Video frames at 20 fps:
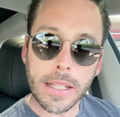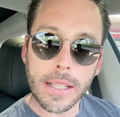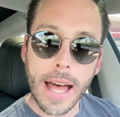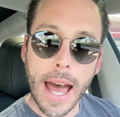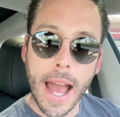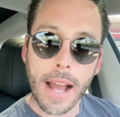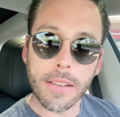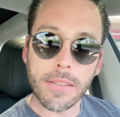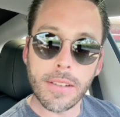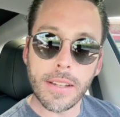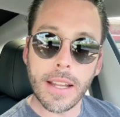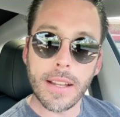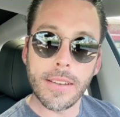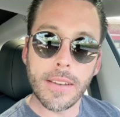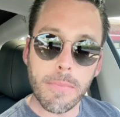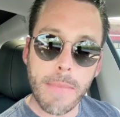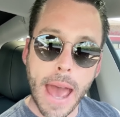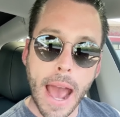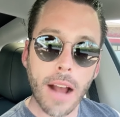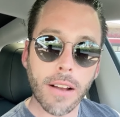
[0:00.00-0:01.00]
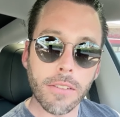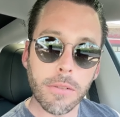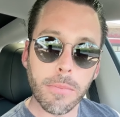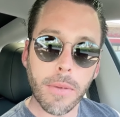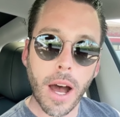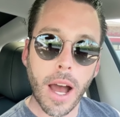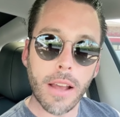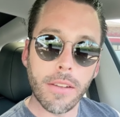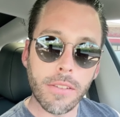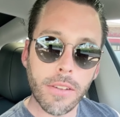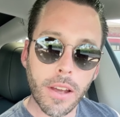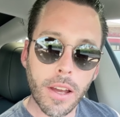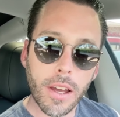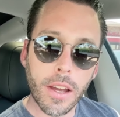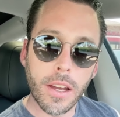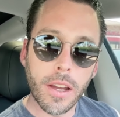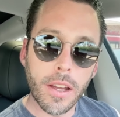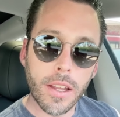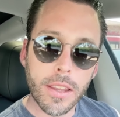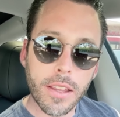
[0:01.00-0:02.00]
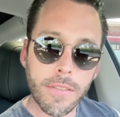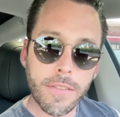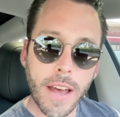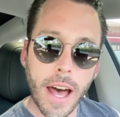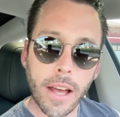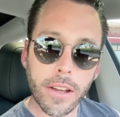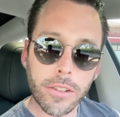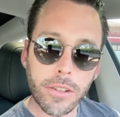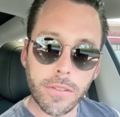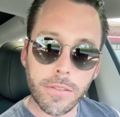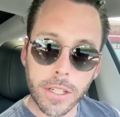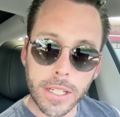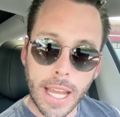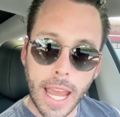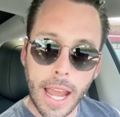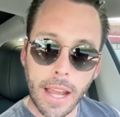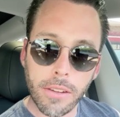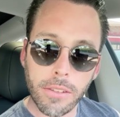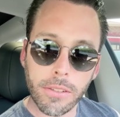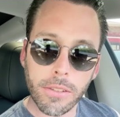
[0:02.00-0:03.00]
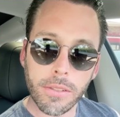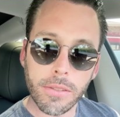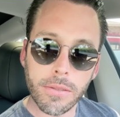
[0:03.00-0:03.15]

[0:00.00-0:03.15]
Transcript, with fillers: accident to maximize the value of your case.